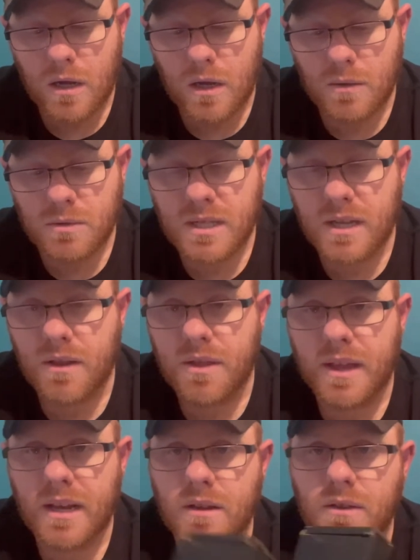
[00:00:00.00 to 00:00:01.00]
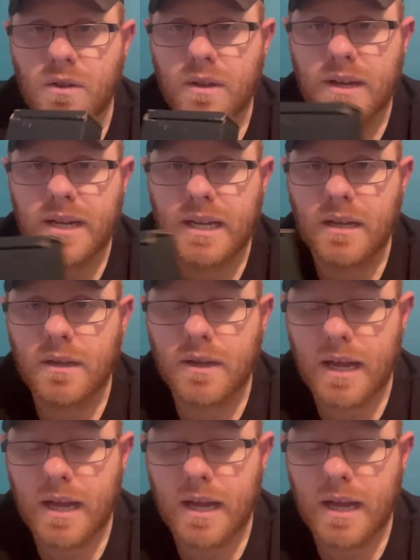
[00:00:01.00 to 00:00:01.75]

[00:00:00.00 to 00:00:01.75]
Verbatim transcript: I was sitting thinking the other day,